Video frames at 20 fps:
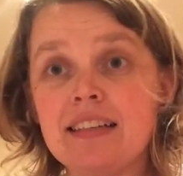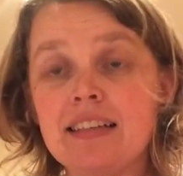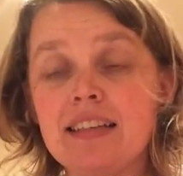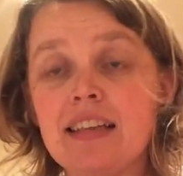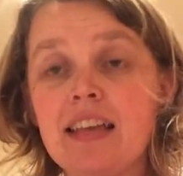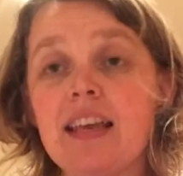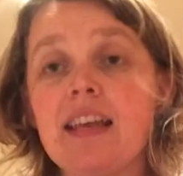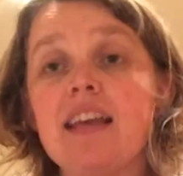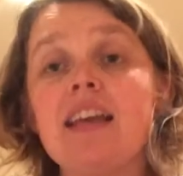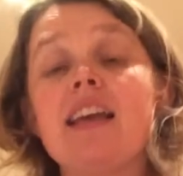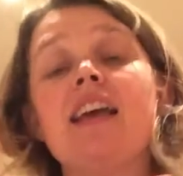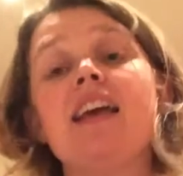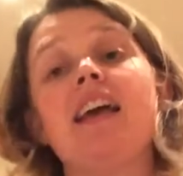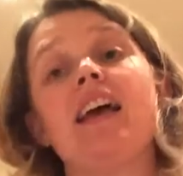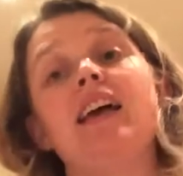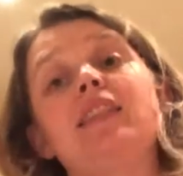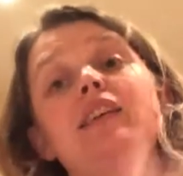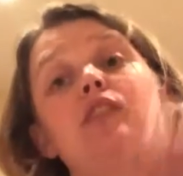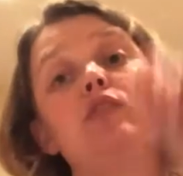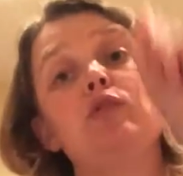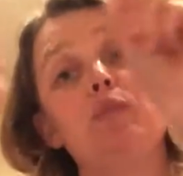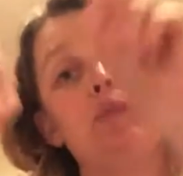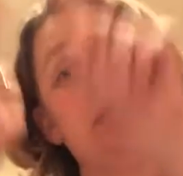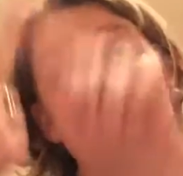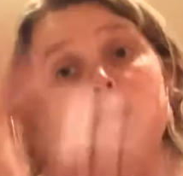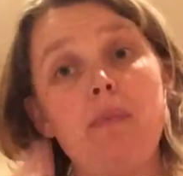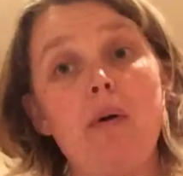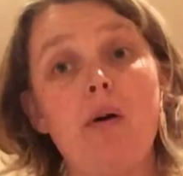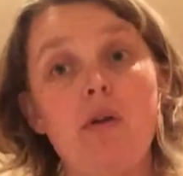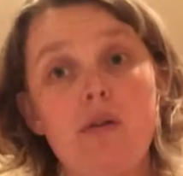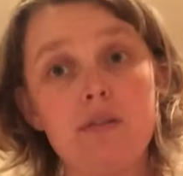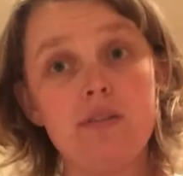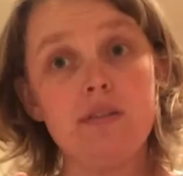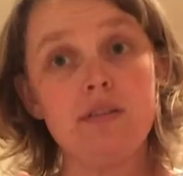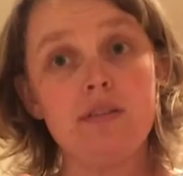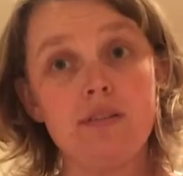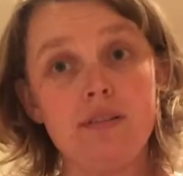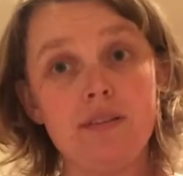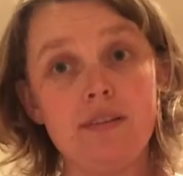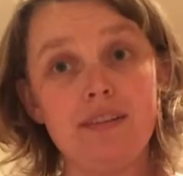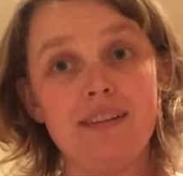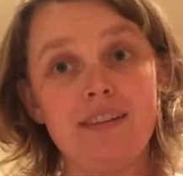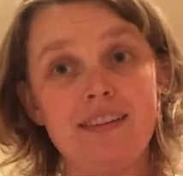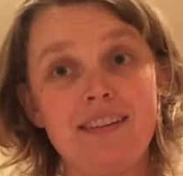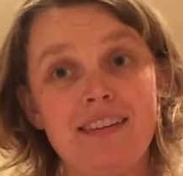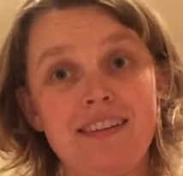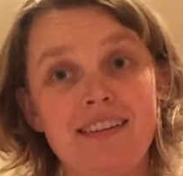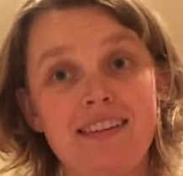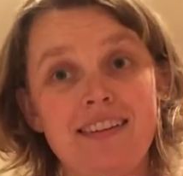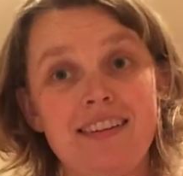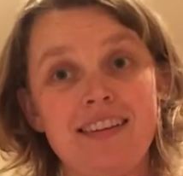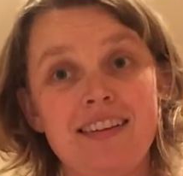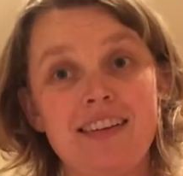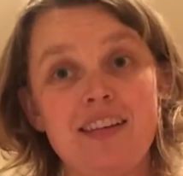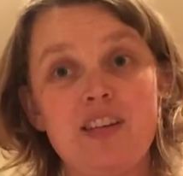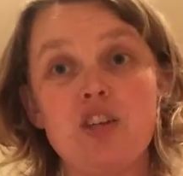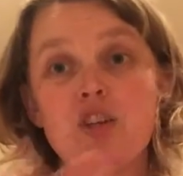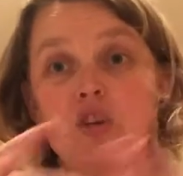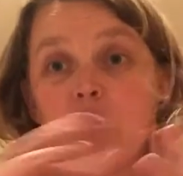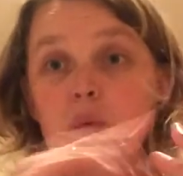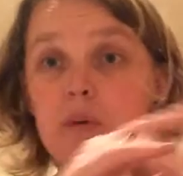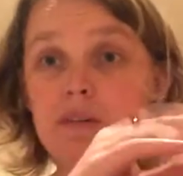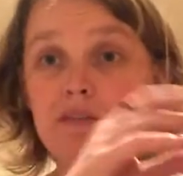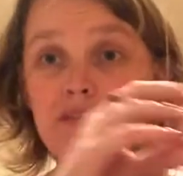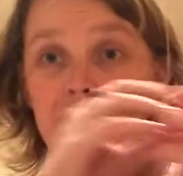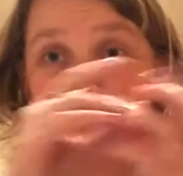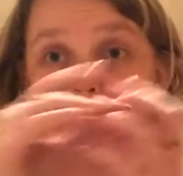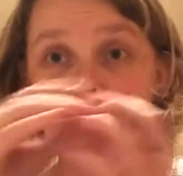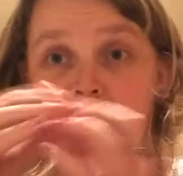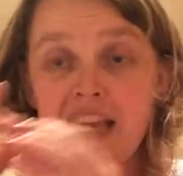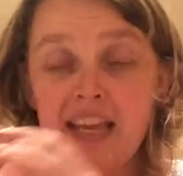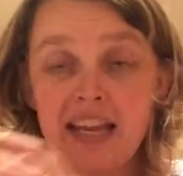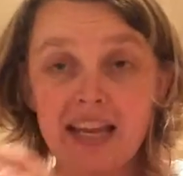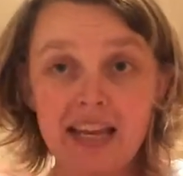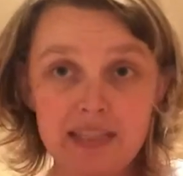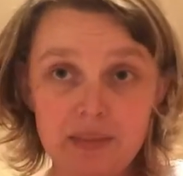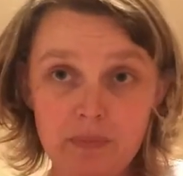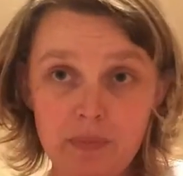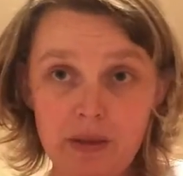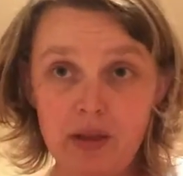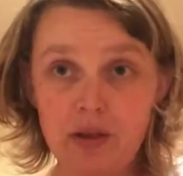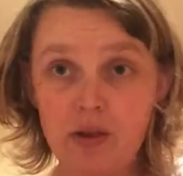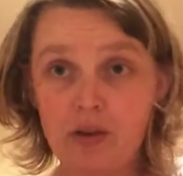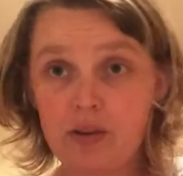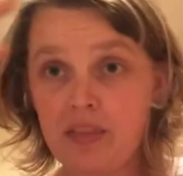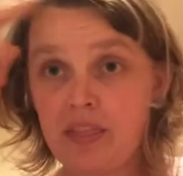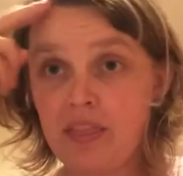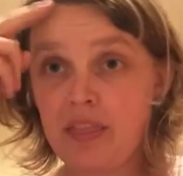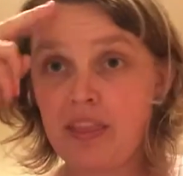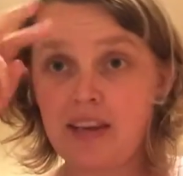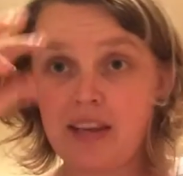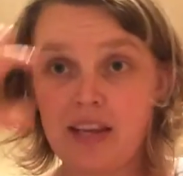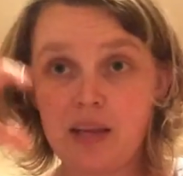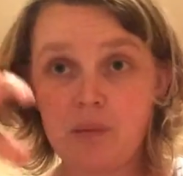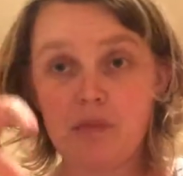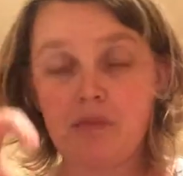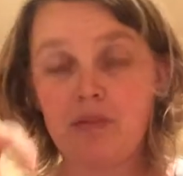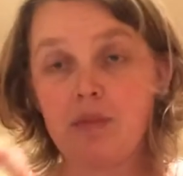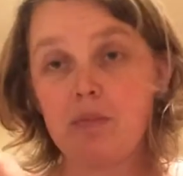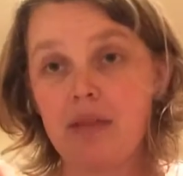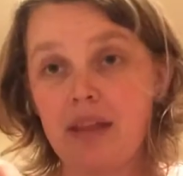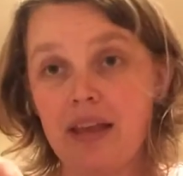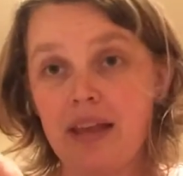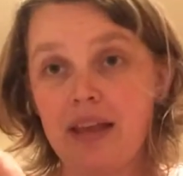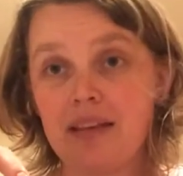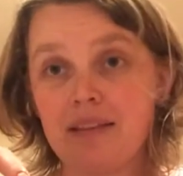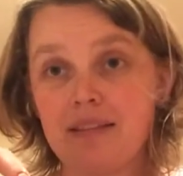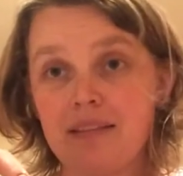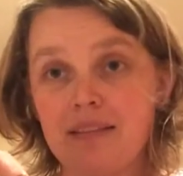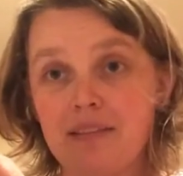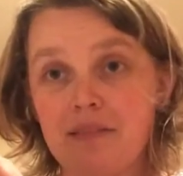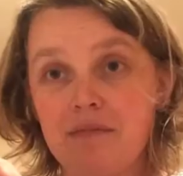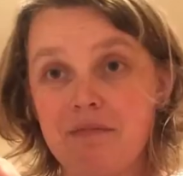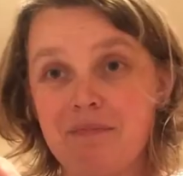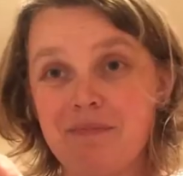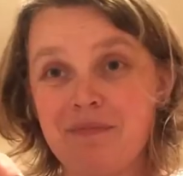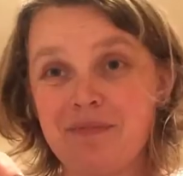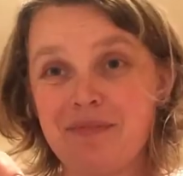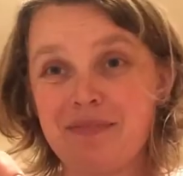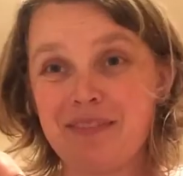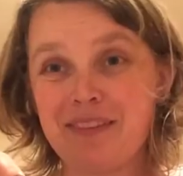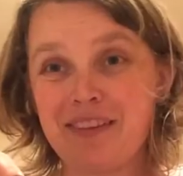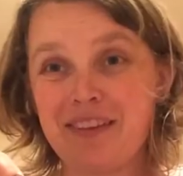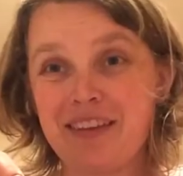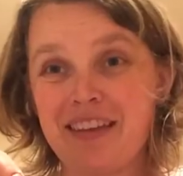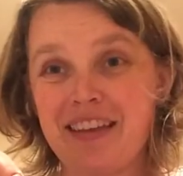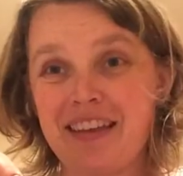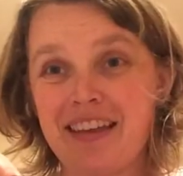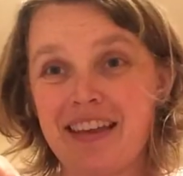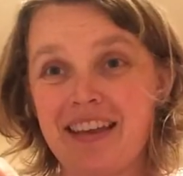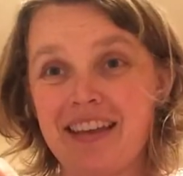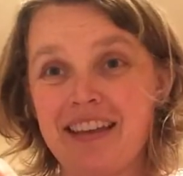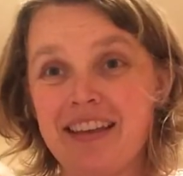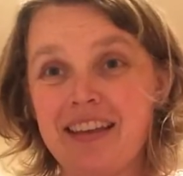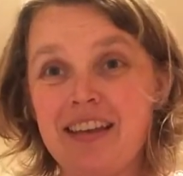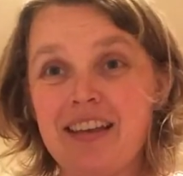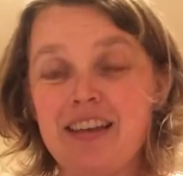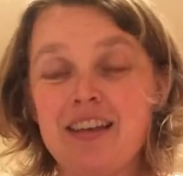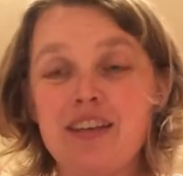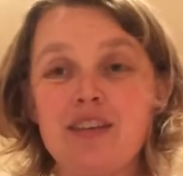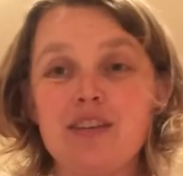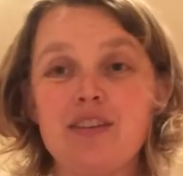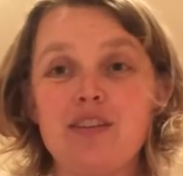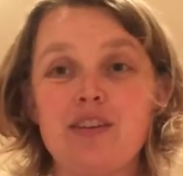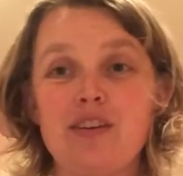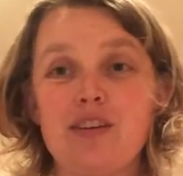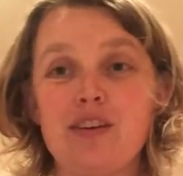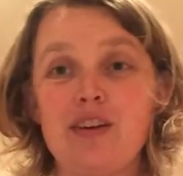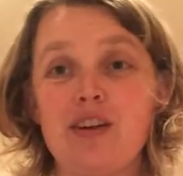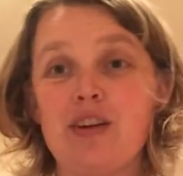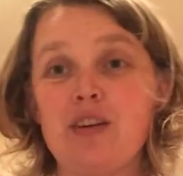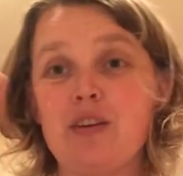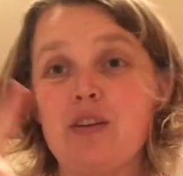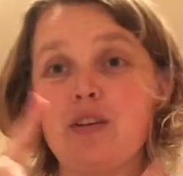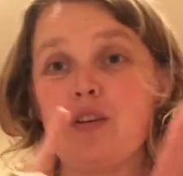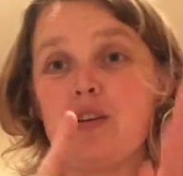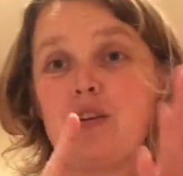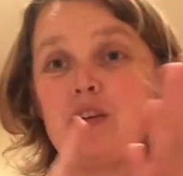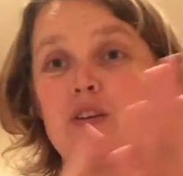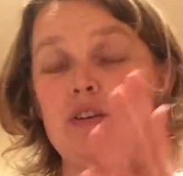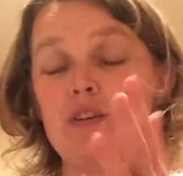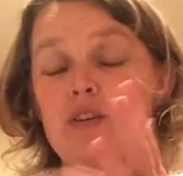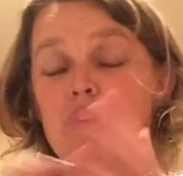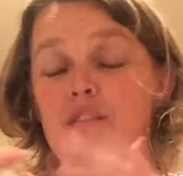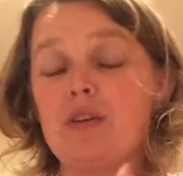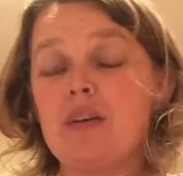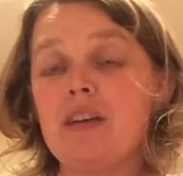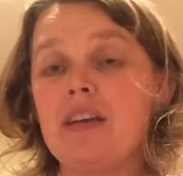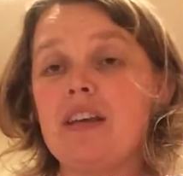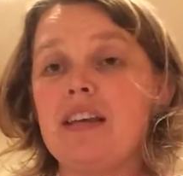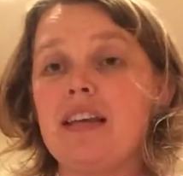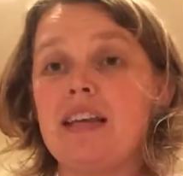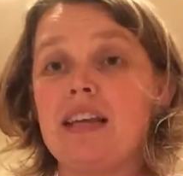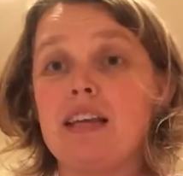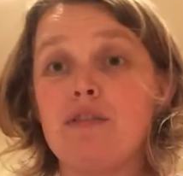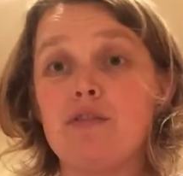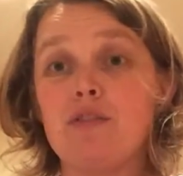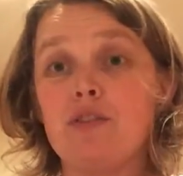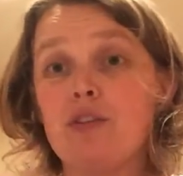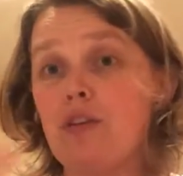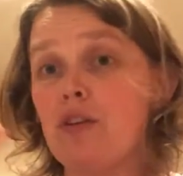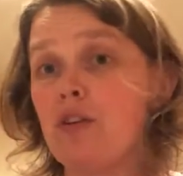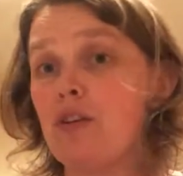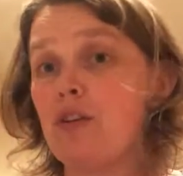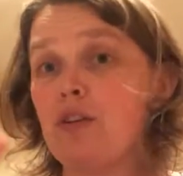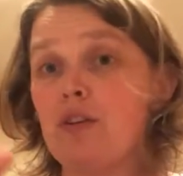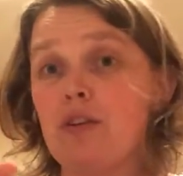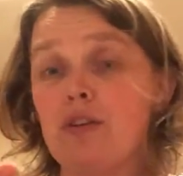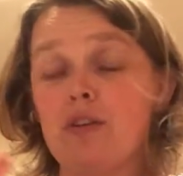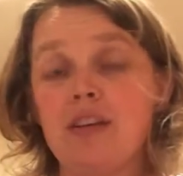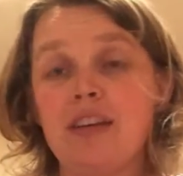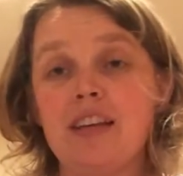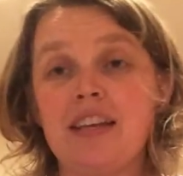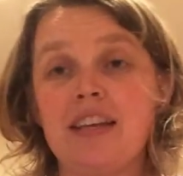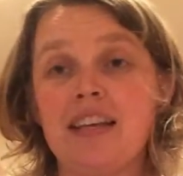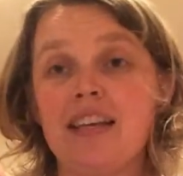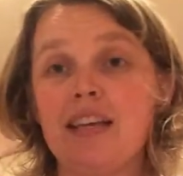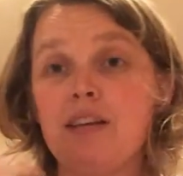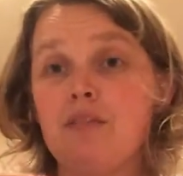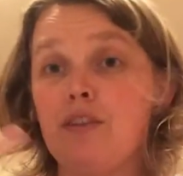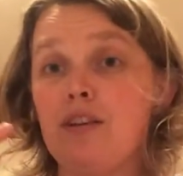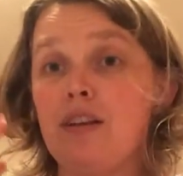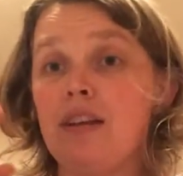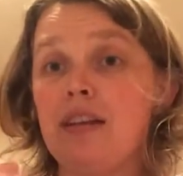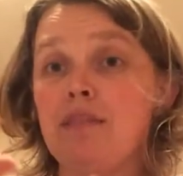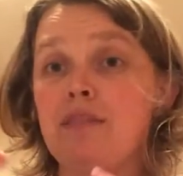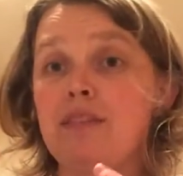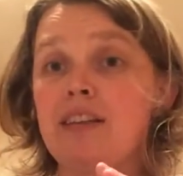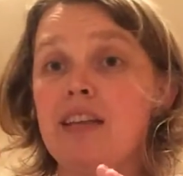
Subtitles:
Okay. And then to respond, you would finger spell the name of the place. Okay. So you know, if you lived